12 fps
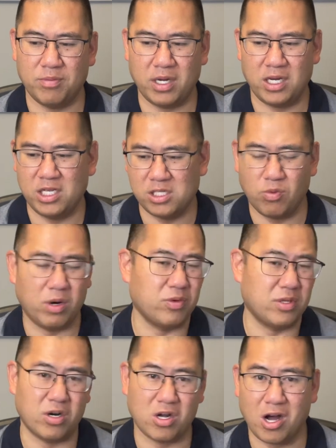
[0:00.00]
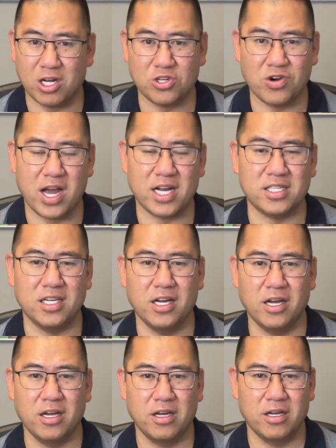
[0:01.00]
him. And he's the one without a contract
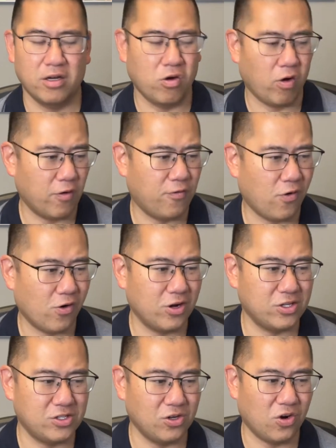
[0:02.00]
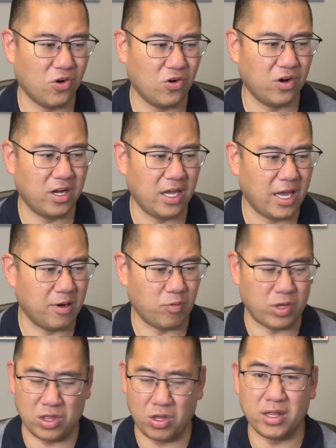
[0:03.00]
going forward. So, uh, and
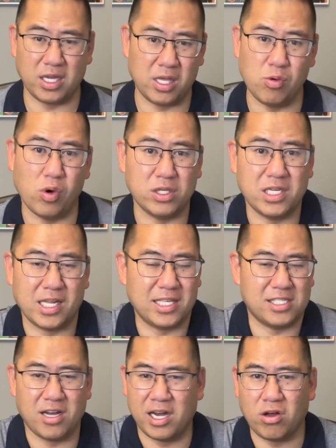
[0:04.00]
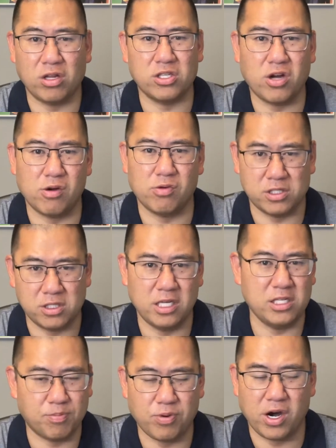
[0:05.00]
we thought that he was going to get signed. All the talk was
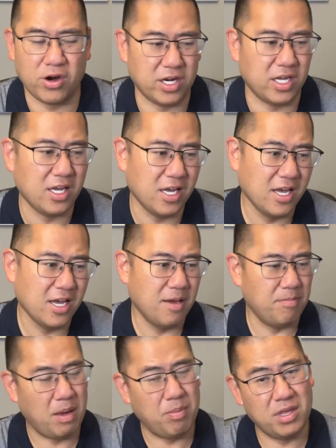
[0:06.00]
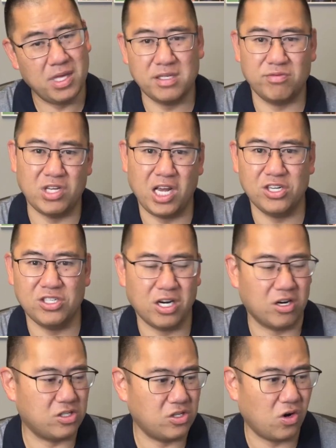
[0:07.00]
he's a priority. Maybe things have changed
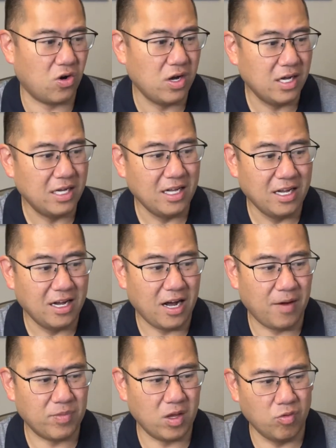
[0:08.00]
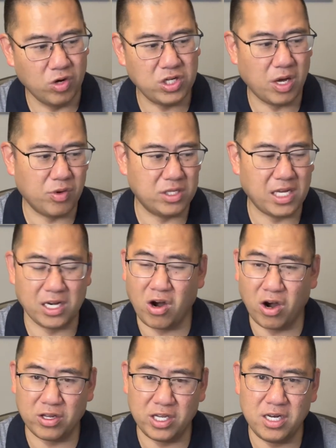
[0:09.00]
there. So, um, originally I would have said
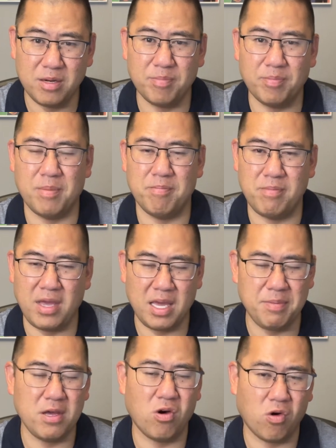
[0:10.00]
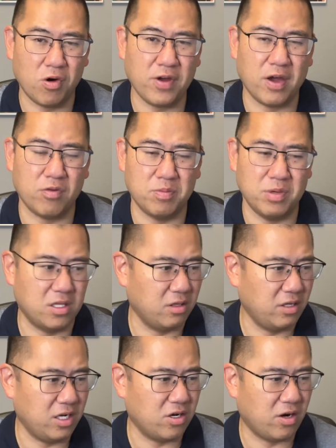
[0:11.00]
Garland, but maybe Horvat would be the
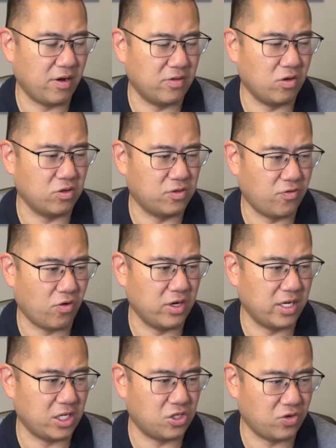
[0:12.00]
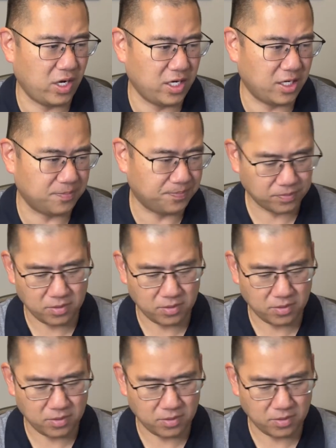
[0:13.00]
leader of those four to get traded.